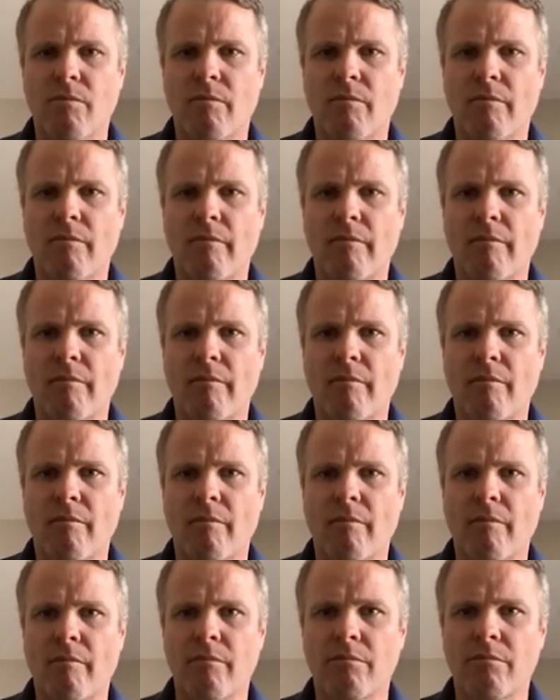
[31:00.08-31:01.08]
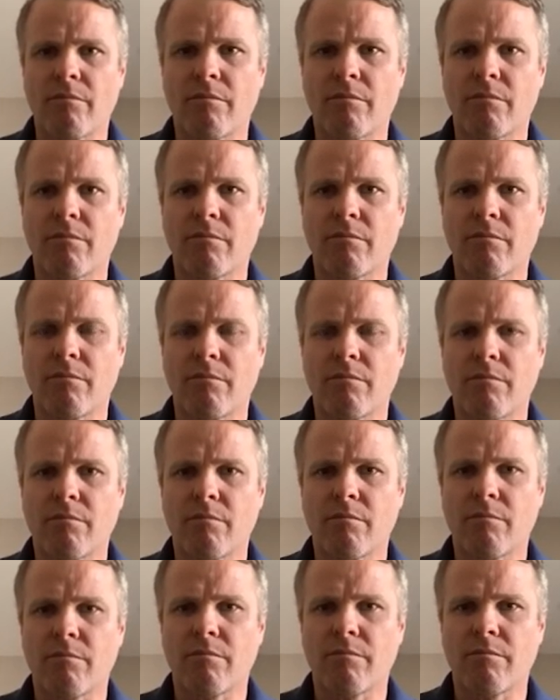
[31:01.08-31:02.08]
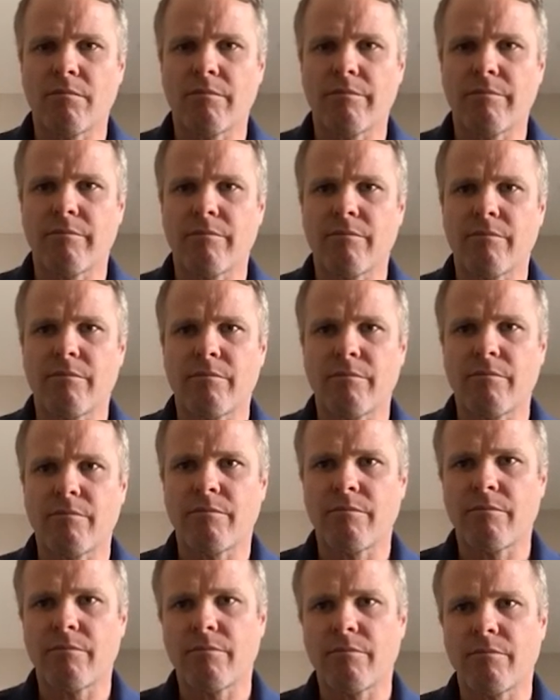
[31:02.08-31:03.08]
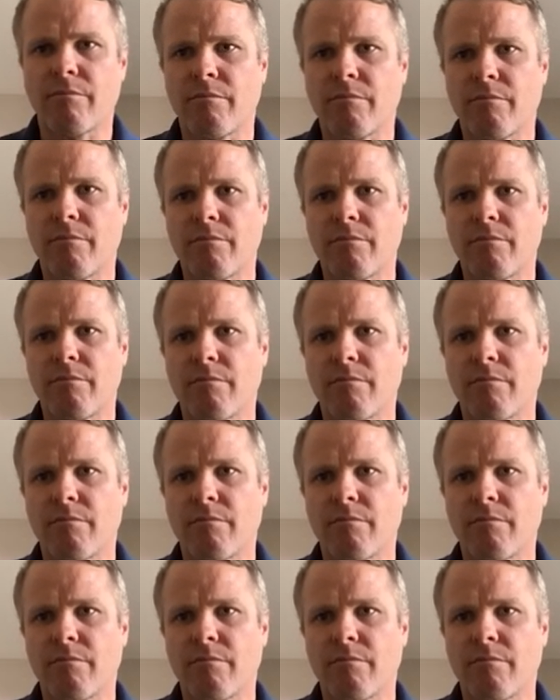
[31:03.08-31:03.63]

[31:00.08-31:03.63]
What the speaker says: The person shown says nothing.